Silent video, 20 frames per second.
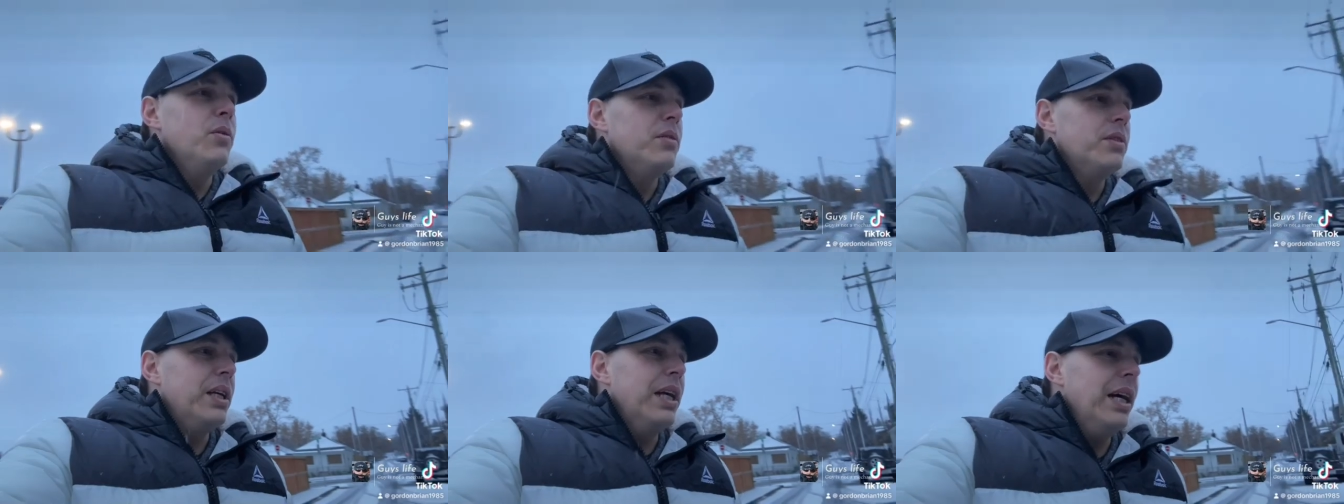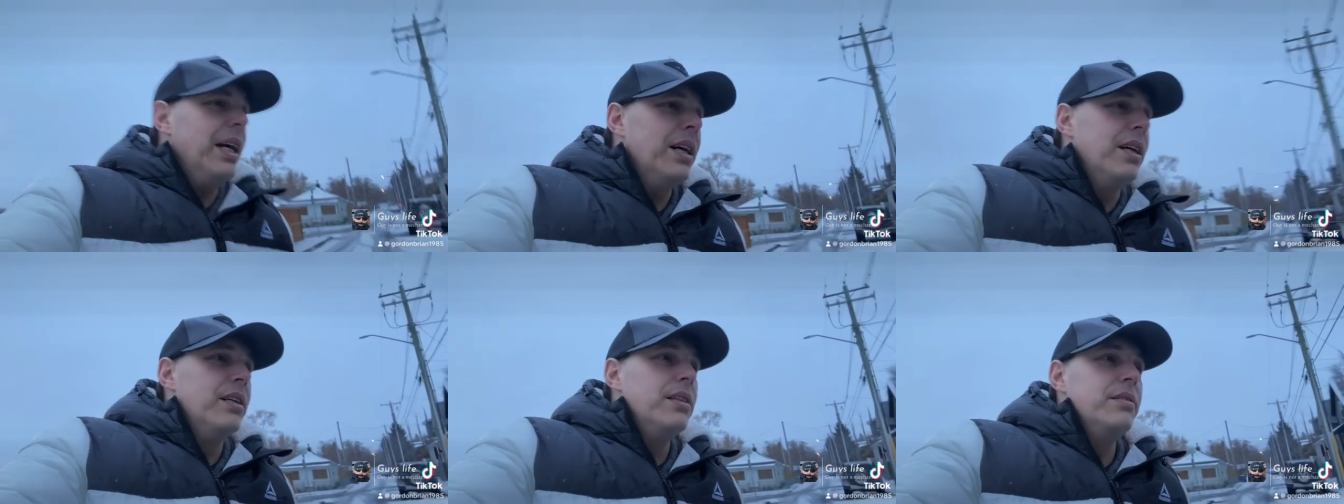
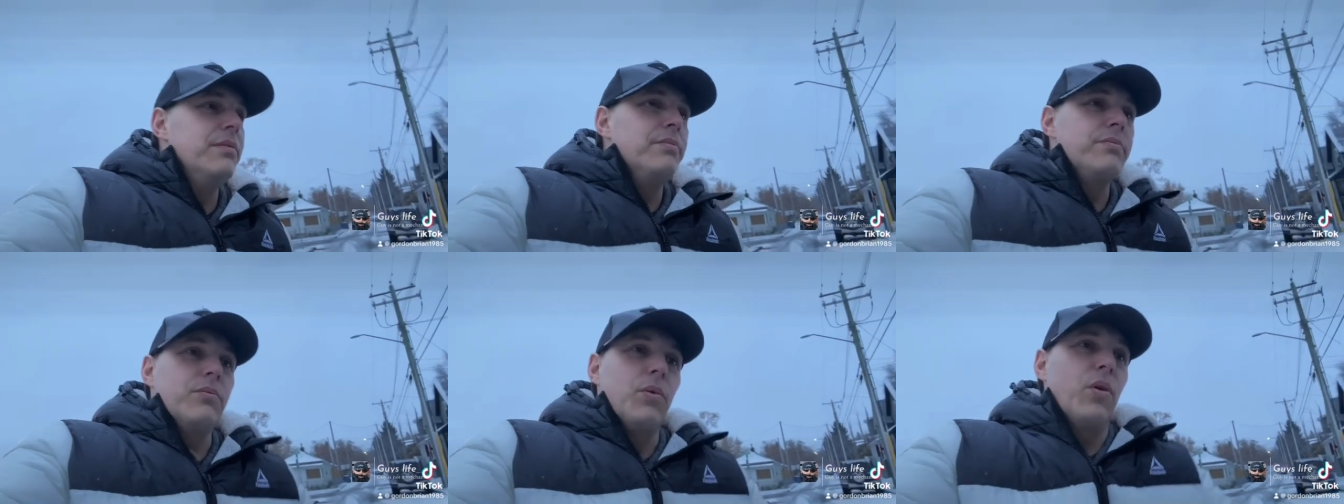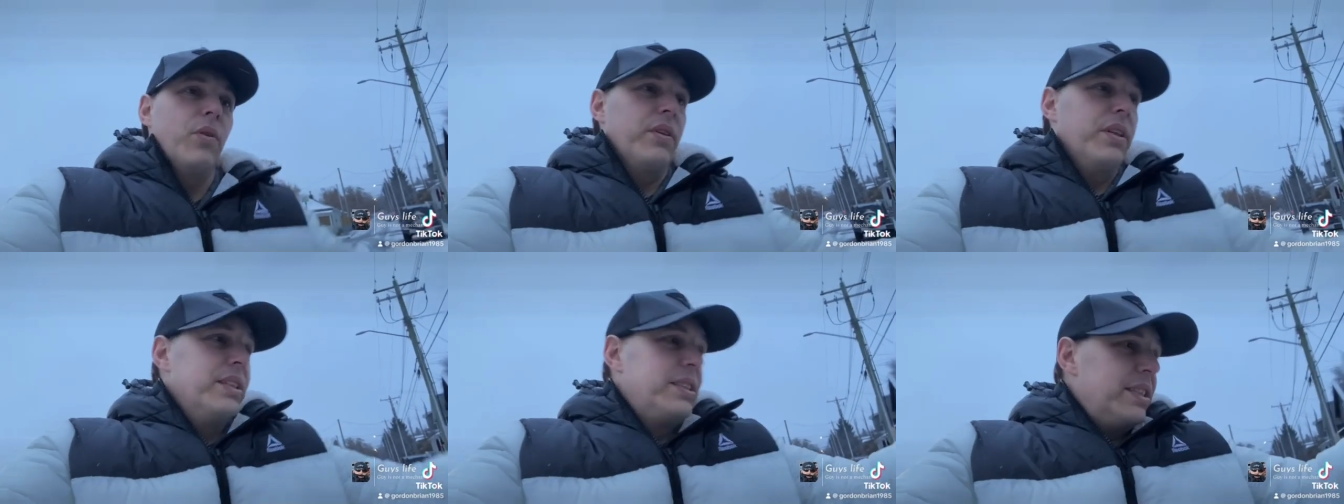Yeah. Well,
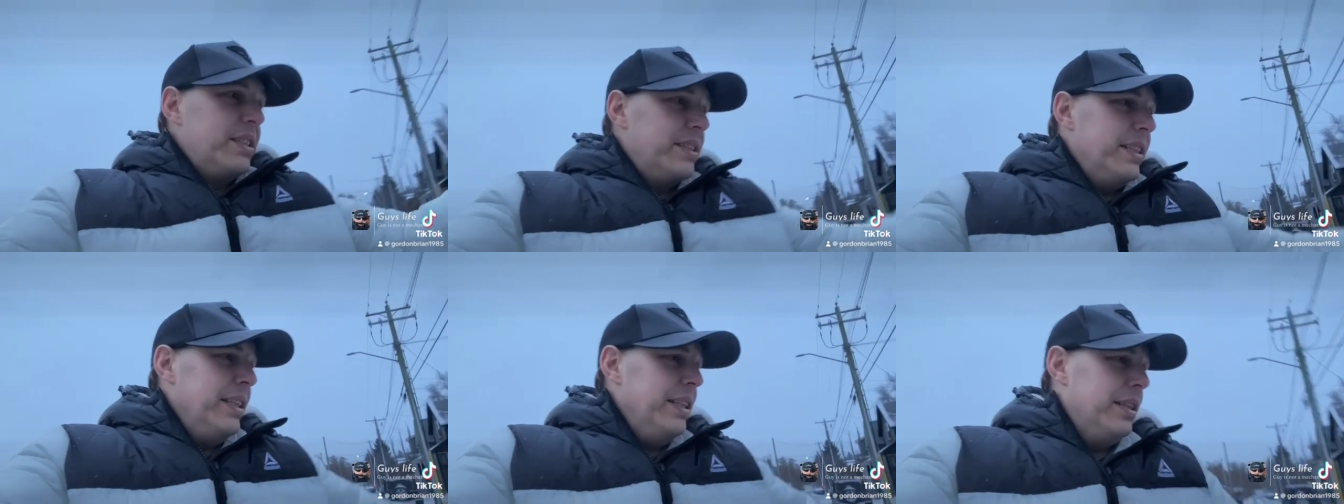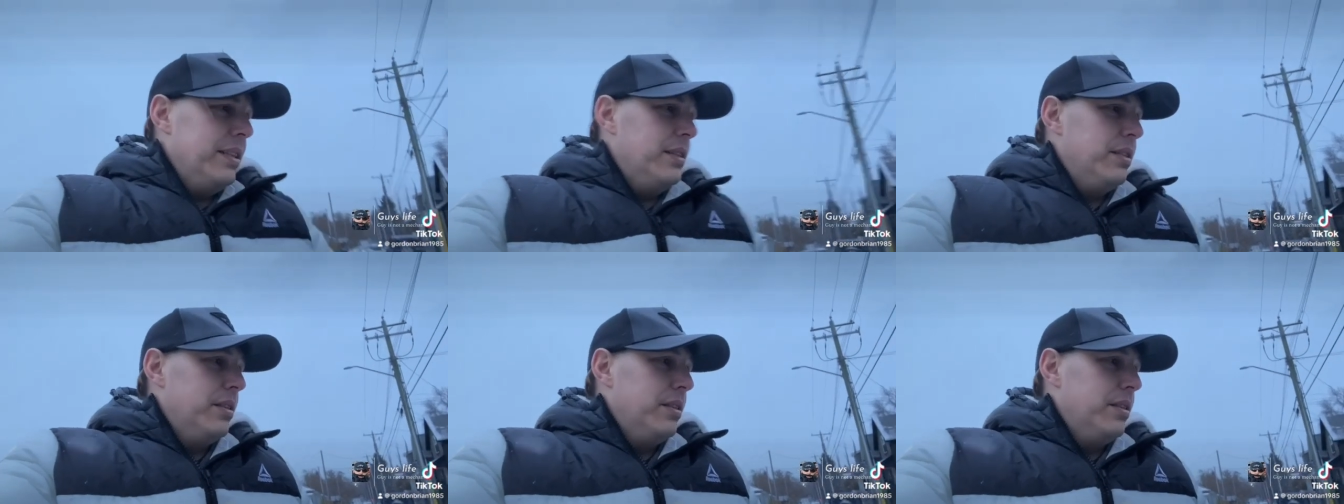this is it.